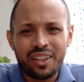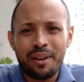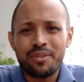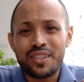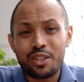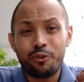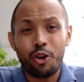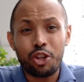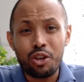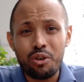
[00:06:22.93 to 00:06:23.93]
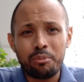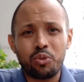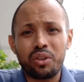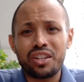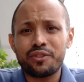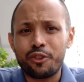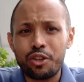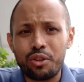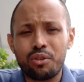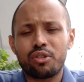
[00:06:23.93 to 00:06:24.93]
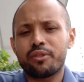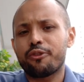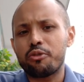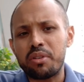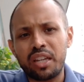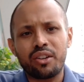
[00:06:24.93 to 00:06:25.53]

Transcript: And this is for you, I'm doing this for you, or for me,